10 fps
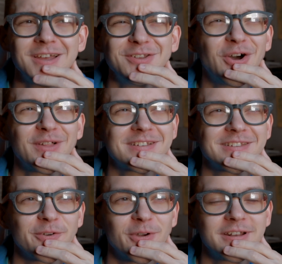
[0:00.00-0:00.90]
No, that's
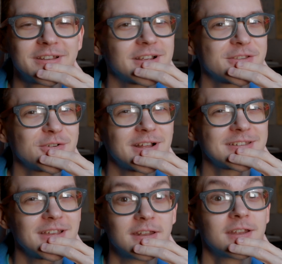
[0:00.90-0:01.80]
not right, because they're not
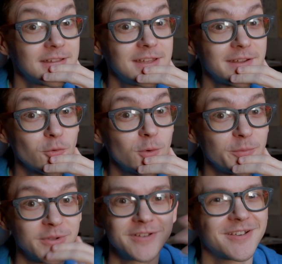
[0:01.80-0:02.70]
dead, and they never will
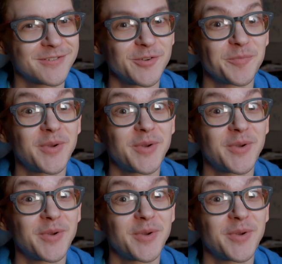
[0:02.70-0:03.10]
be, because they're your